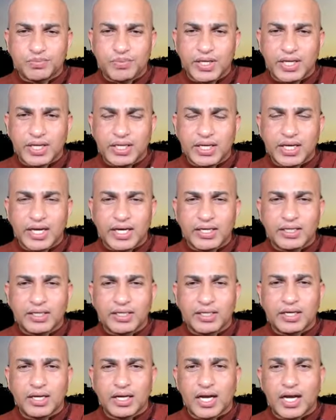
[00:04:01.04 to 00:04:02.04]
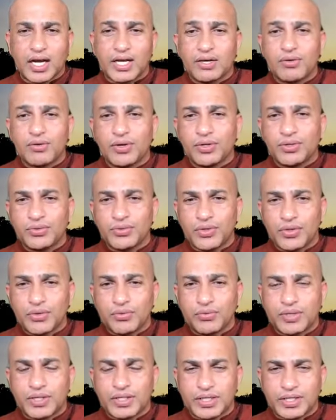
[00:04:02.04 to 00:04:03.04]
pen and I going to
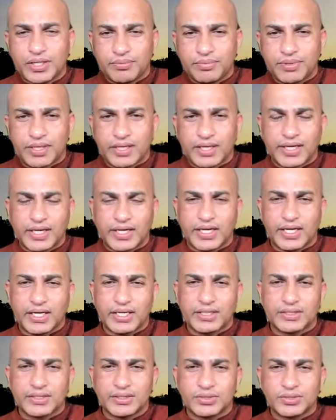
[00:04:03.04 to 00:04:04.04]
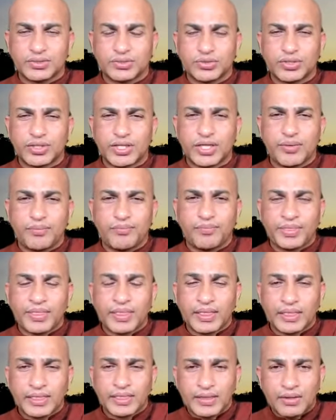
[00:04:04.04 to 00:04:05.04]
give a different idea. So the
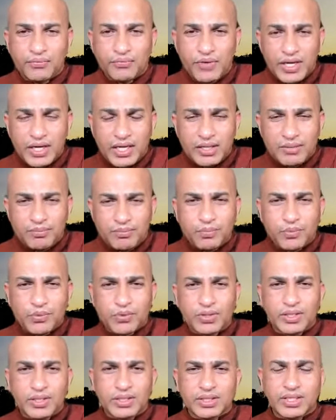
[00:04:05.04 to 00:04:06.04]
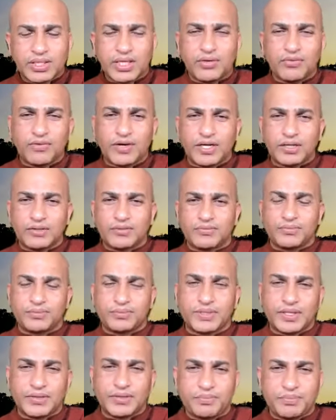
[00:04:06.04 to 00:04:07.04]
very important thing, what
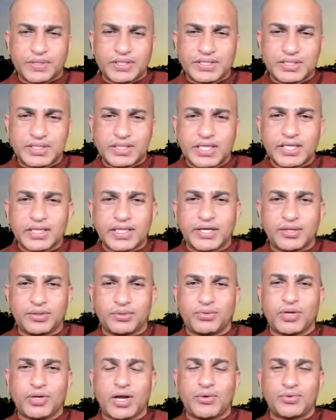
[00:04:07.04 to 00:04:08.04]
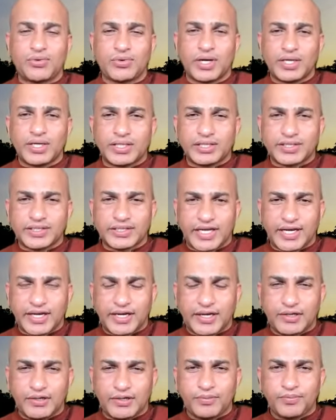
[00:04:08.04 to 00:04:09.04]
the first thing that you have to
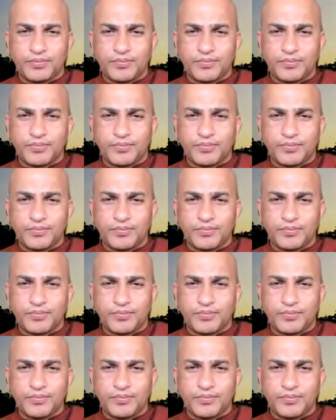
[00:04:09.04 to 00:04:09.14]
understand,